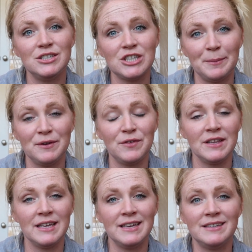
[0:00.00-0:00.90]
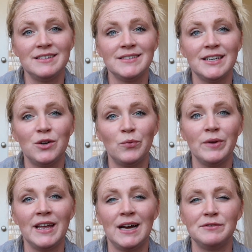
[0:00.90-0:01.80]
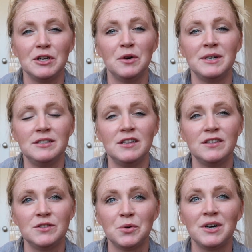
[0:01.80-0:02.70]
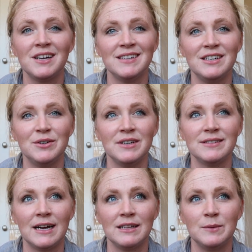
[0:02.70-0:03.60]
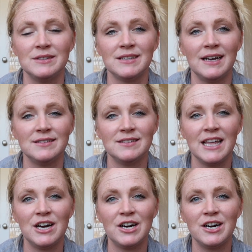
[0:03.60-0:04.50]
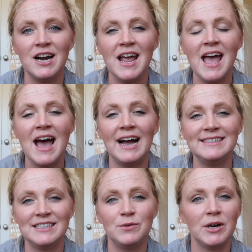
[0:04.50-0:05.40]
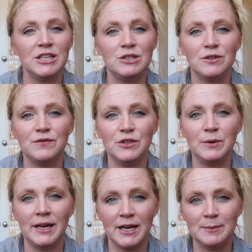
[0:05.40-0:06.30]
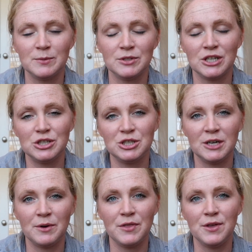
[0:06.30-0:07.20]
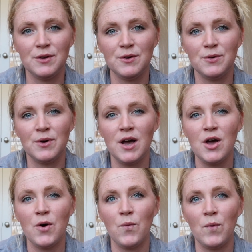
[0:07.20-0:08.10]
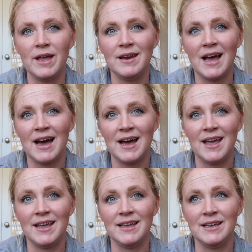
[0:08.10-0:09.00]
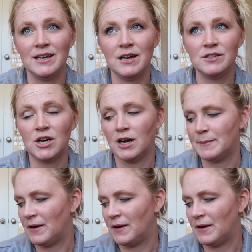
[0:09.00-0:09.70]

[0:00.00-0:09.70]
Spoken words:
shopping for the kids is I don't really have to go into the store because I know exactly what sizes they are. I did run into a few hiccups, which I'll share with you when I talk